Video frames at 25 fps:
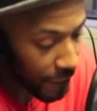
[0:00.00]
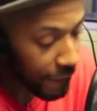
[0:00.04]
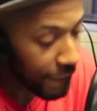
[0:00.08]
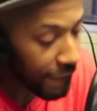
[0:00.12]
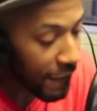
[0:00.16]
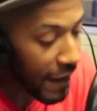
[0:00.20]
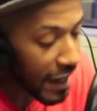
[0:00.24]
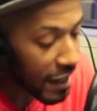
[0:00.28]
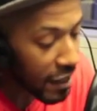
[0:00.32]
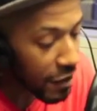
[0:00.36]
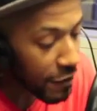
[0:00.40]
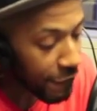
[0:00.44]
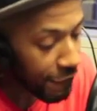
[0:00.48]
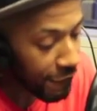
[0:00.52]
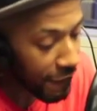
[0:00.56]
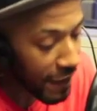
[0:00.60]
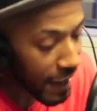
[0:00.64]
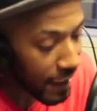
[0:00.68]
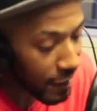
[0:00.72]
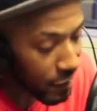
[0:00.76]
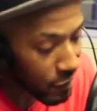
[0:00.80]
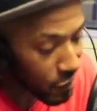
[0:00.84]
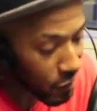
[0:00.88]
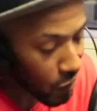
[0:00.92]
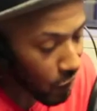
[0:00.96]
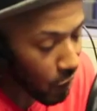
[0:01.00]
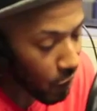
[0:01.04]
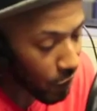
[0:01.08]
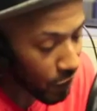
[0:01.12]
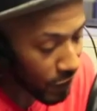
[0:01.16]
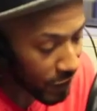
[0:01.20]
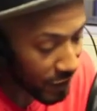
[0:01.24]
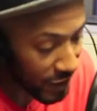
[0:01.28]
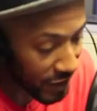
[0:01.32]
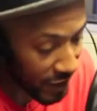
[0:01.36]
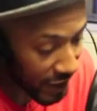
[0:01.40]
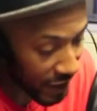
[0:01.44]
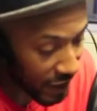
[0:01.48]
Firefighters called
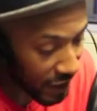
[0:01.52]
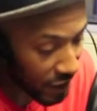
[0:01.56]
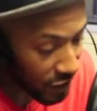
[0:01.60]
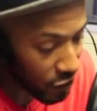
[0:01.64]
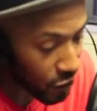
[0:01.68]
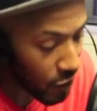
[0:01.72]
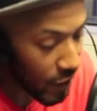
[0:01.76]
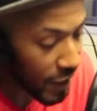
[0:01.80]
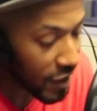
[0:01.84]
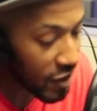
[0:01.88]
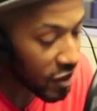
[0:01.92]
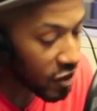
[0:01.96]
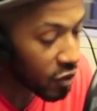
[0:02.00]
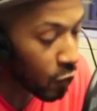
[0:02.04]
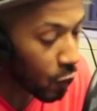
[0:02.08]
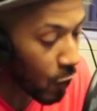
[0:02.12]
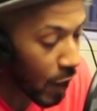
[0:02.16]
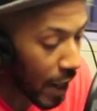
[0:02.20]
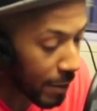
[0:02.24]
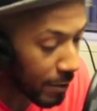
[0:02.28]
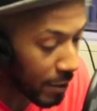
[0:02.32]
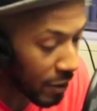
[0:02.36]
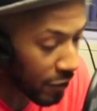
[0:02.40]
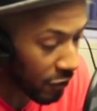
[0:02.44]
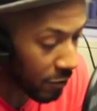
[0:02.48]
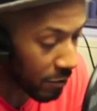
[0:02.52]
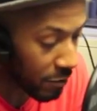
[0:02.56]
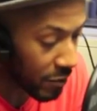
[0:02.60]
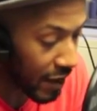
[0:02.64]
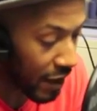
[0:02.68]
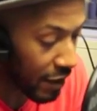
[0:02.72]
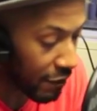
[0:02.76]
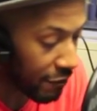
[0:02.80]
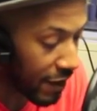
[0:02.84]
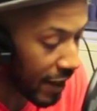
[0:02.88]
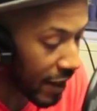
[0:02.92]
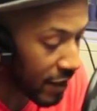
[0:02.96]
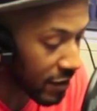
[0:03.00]
content tried to sway me from
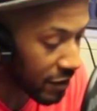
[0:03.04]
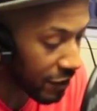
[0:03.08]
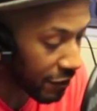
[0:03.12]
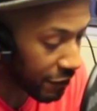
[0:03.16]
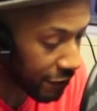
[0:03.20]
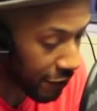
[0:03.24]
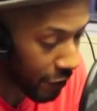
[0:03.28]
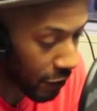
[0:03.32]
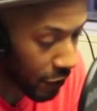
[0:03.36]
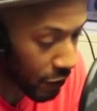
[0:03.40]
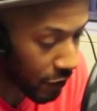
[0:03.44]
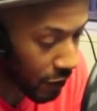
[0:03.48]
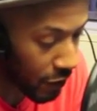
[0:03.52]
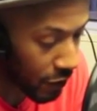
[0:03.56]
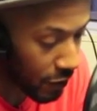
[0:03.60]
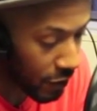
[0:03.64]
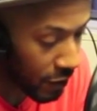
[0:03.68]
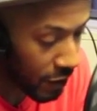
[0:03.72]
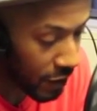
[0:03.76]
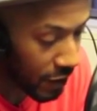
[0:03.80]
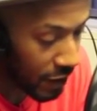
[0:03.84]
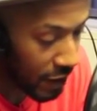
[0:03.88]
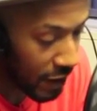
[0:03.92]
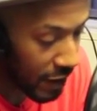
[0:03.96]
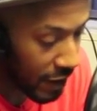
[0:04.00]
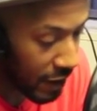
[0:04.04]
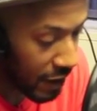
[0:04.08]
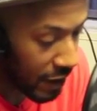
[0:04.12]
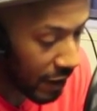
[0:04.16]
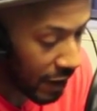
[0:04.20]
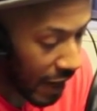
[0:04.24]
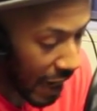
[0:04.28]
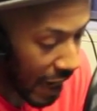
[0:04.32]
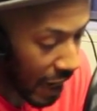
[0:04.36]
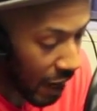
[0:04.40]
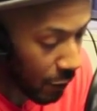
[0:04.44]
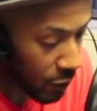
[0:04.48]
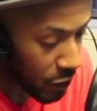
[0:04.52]
advancing further.
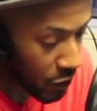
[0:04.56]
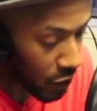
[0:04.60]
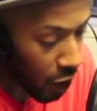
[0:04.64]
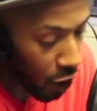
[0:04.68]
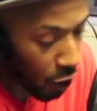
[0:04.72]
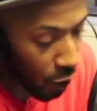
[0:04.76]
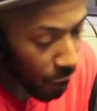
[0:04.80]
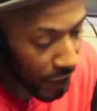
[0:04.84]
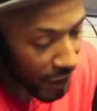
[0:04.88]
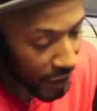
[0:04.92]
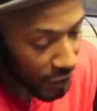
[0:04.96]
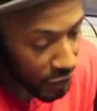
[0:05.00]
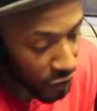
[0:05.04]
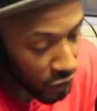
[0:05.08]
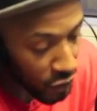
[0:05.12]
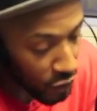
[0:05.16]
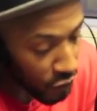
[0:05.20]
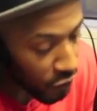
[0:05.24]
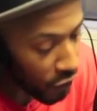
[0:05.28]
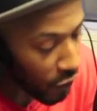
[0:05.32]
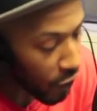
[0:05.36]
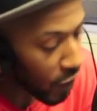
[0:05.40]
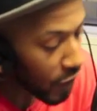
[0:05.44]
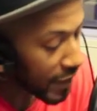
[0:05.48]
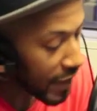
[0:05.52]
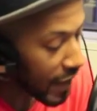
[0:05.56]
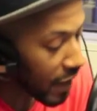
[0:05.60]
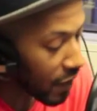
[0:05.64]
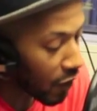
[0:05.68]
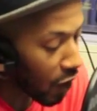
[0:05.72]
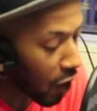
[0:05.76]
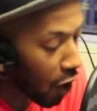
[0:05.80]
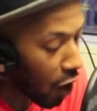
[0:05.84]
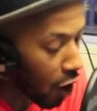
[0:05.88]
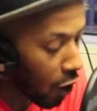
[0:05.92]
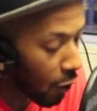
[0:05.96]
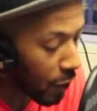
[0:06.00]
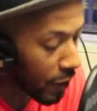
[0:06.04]
I was already too far down the
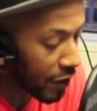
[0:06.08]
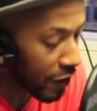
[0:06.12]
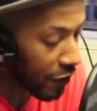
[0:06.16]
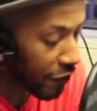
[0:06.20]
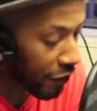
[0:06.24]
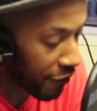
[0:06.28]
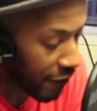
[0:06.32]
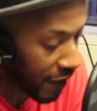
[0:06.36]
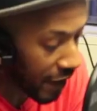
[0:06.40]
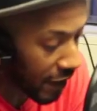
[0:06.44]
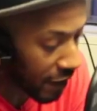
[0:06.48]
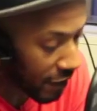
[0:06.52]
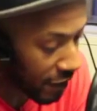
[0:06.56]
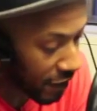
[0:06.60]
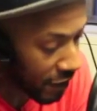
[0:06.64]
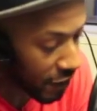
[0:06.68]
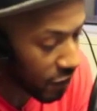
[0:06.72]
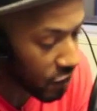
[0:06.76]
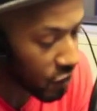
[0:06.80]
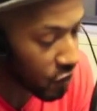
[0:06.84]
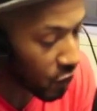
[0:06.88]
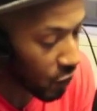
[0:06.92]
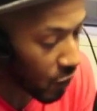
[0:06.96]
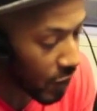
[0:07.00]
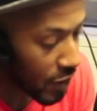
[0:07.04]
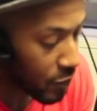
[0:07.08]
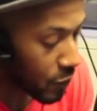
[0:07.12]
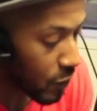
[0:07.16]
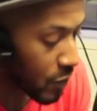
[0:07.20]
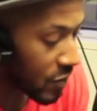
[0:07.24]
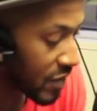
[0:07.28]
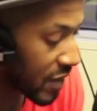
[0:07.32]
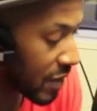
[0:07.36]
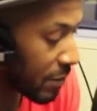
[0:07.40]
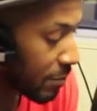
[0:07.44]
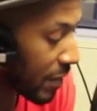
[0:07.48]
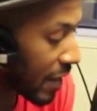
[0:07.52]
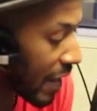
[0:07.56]
hallway of faith. Their screams were
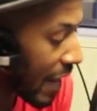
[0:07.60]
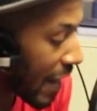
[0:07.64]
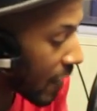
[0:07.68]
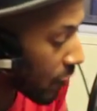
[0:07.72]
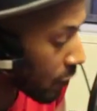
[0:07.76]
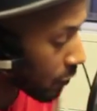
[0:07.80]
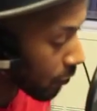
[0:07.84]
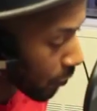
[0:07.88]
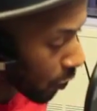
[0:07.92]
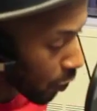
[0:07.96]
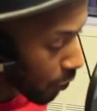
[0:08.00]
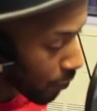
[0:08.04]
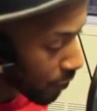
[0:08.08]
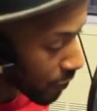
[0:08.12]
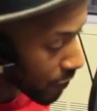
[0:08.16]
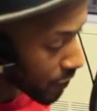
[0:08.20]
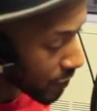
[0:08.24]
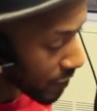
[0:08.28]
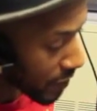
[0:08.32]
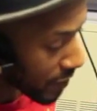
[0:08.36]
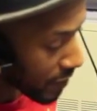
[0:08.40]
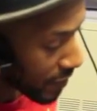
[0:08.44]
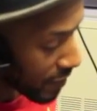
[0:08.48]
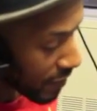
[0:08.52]
simply idle murmurs.